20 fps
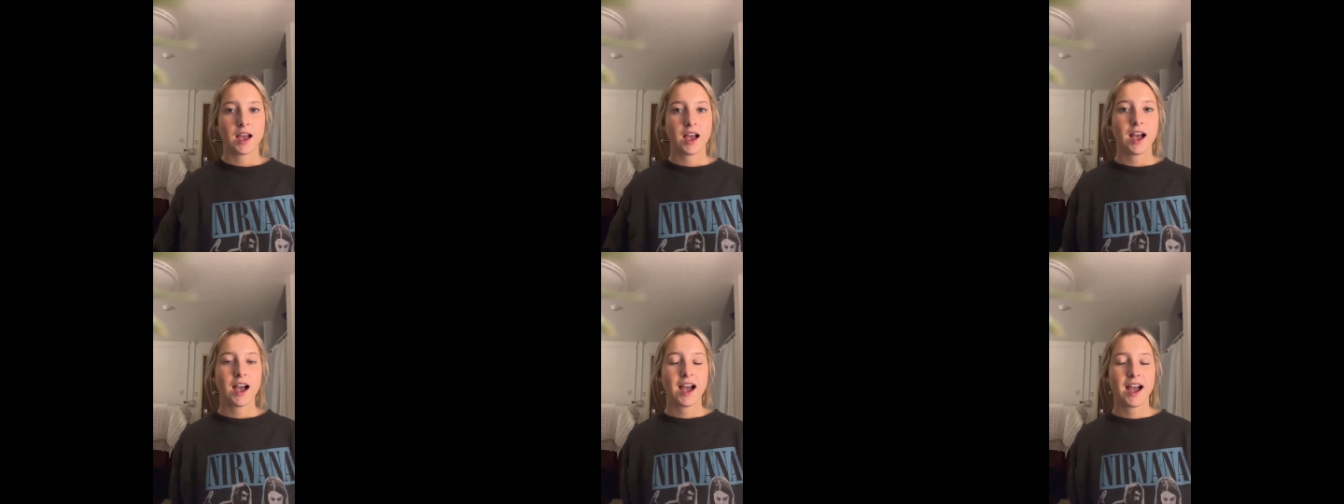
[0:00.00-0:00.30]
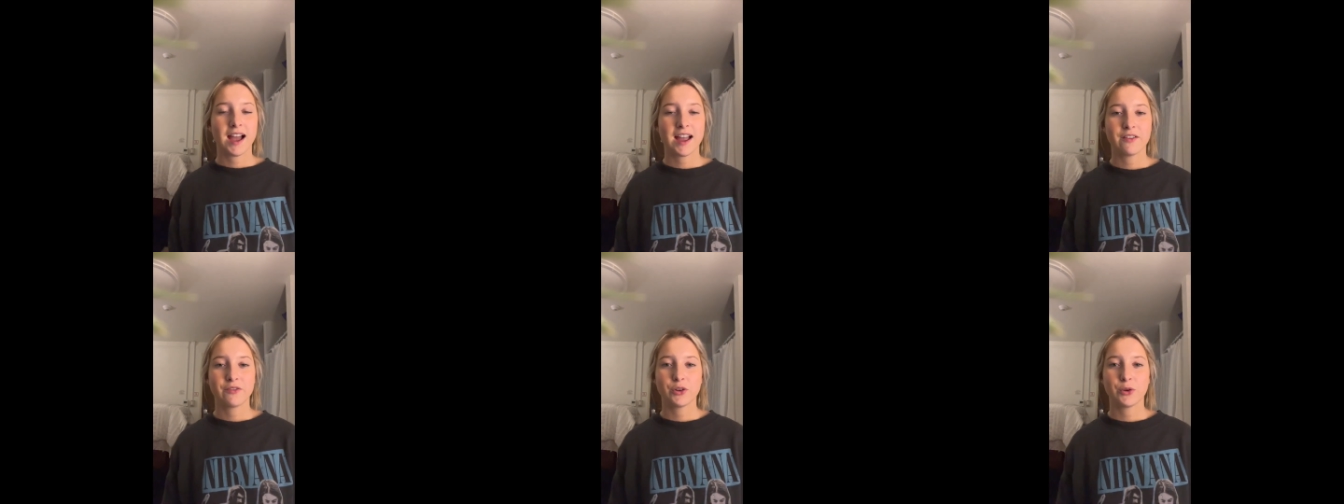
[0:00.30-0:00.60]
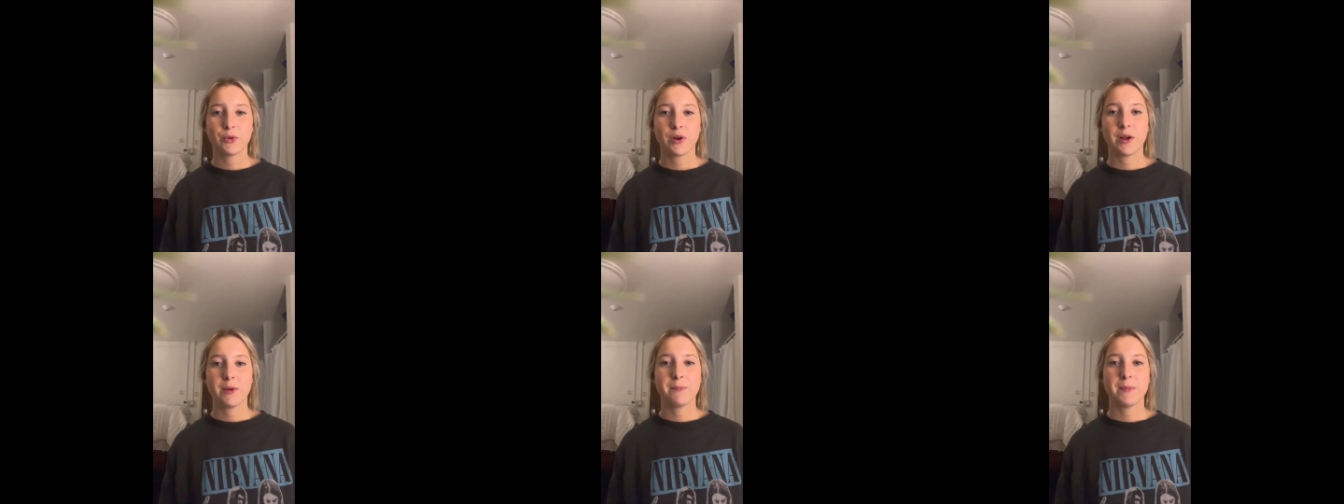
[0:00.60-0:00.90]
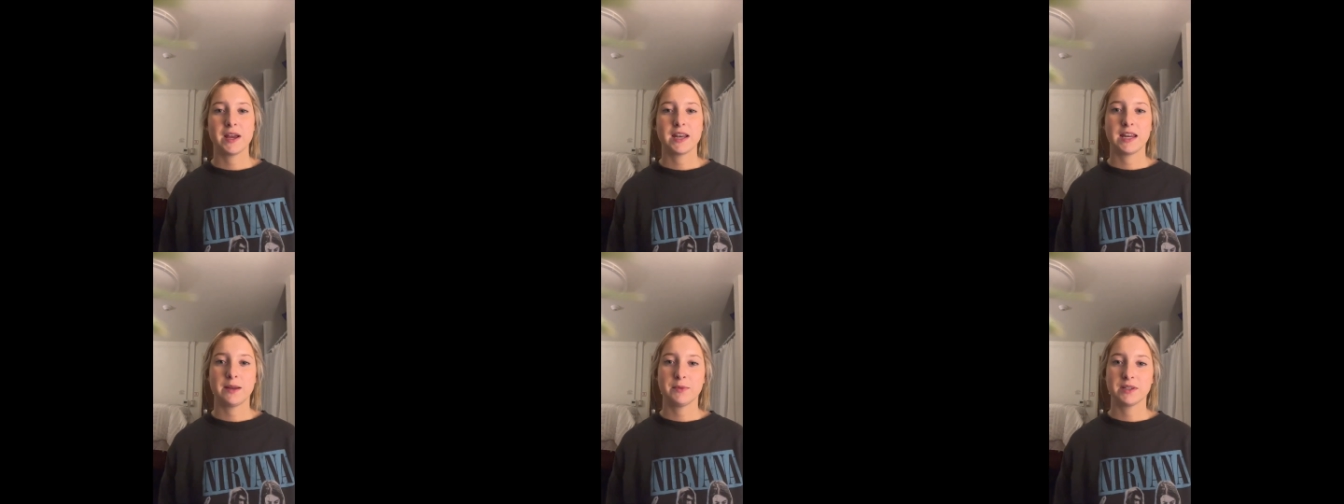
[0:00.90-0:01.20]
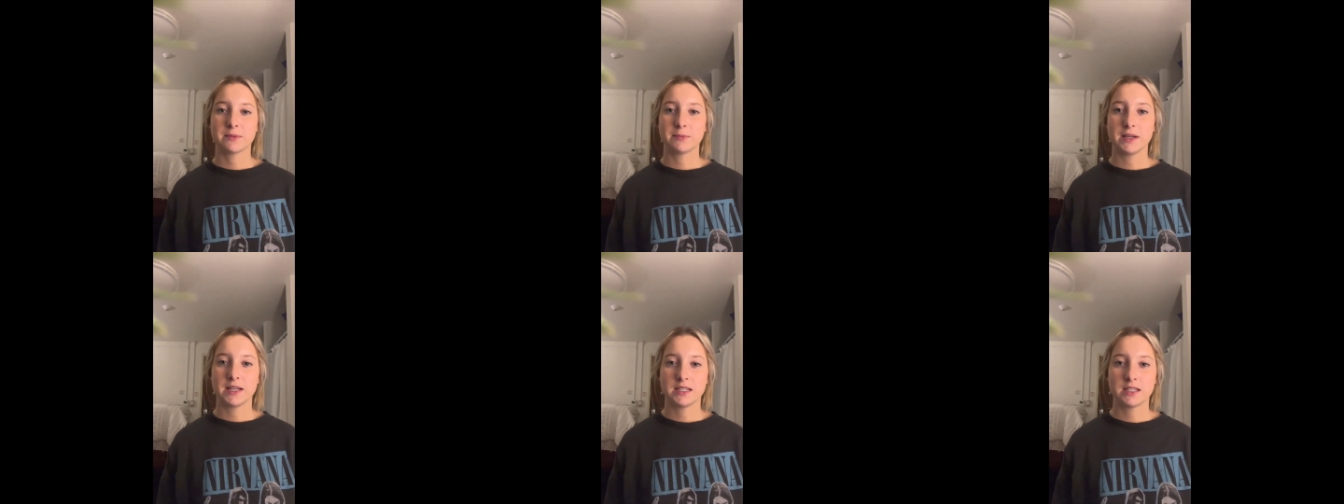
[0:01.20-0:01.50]
Hi everyone, my name
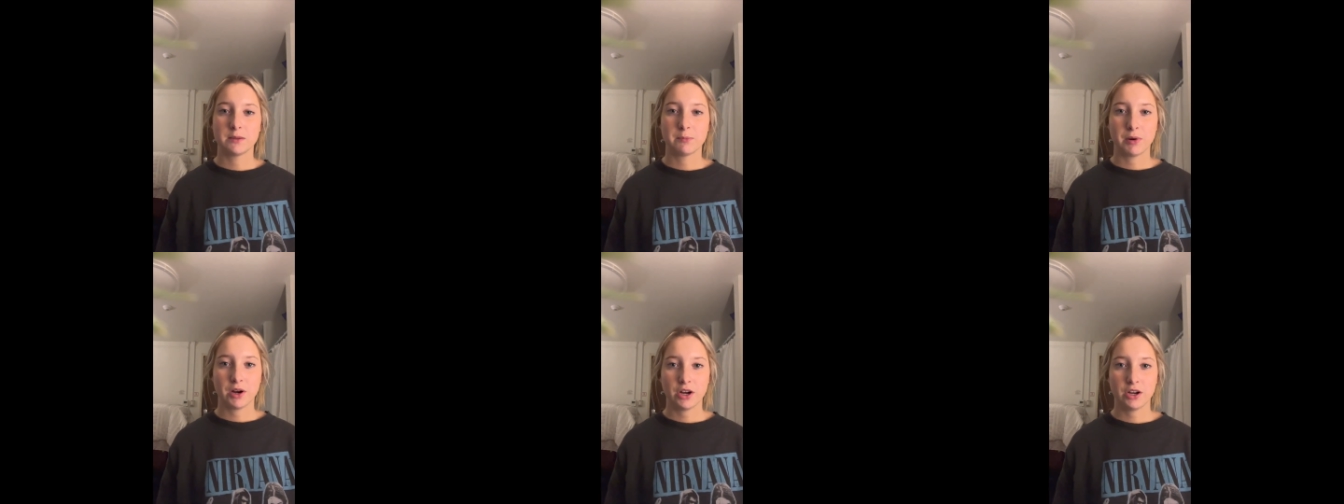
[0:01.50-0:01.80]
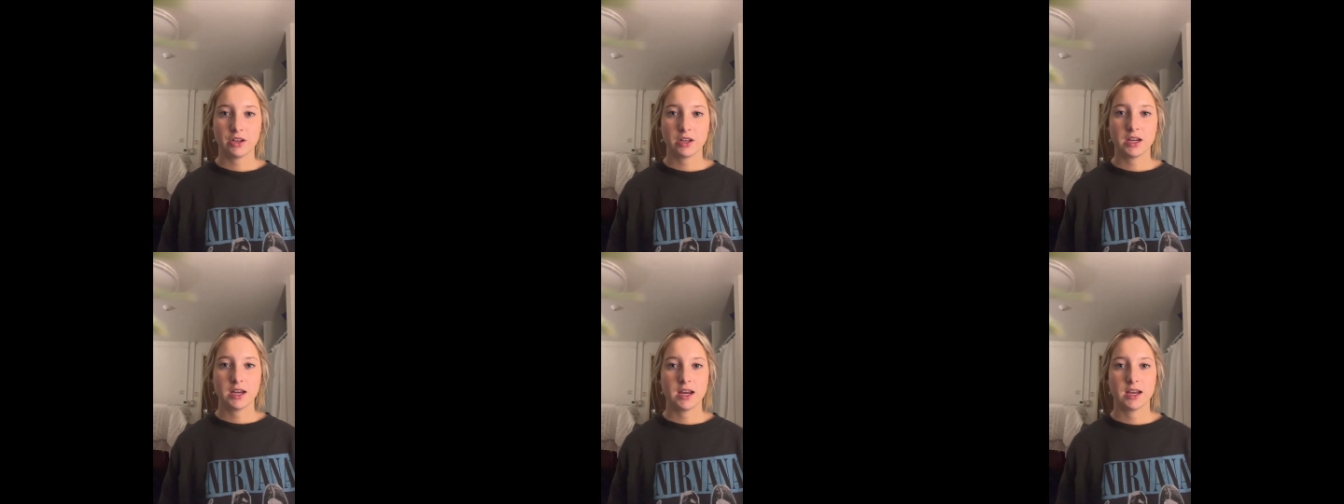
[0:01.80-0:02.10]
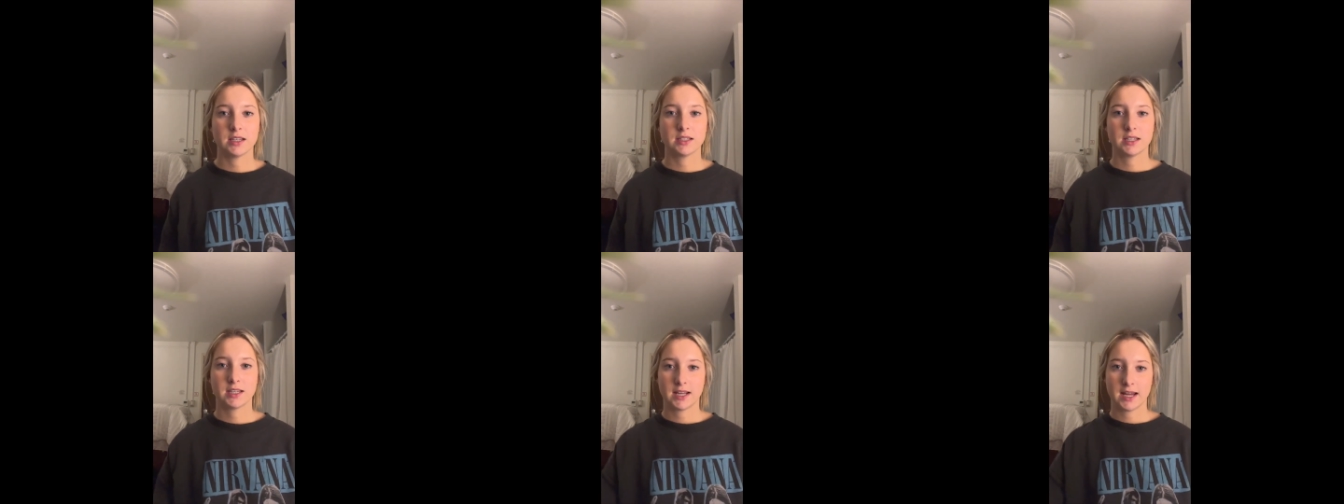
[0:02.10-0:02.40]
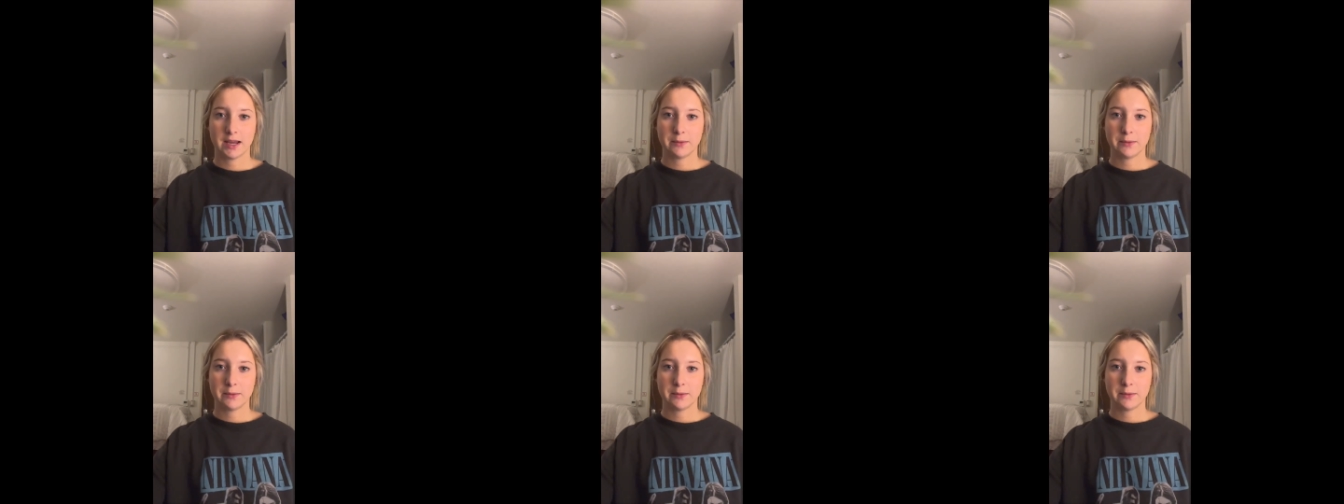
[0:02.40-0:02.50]
is Macy Bartley and today